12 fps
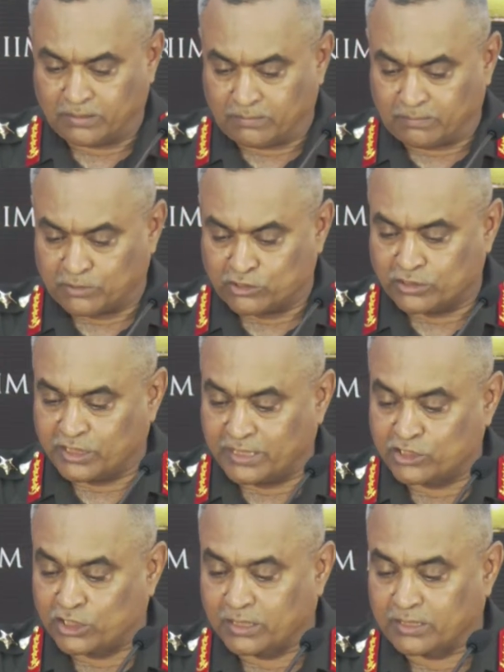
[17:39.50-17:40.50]
Mr.
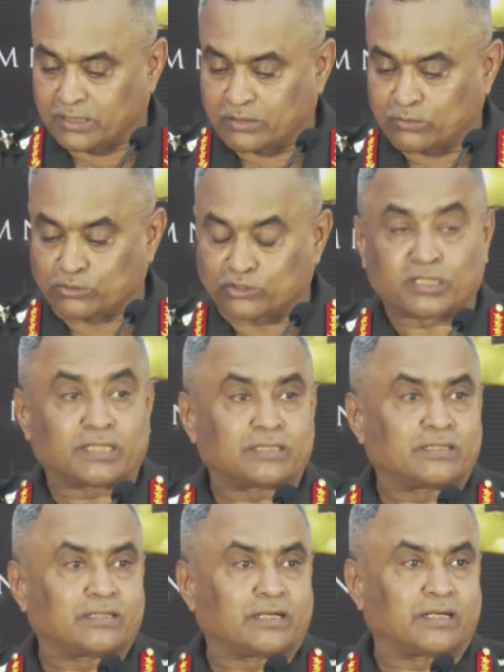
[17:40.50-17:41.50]
Jaishankar, who said,
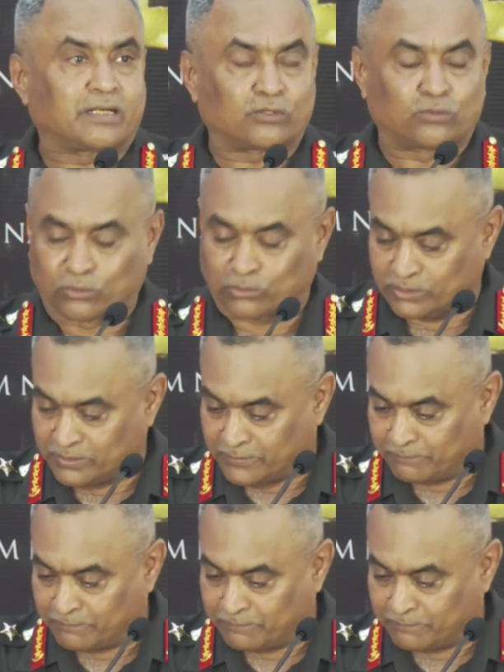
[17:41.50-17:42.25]
and I quote,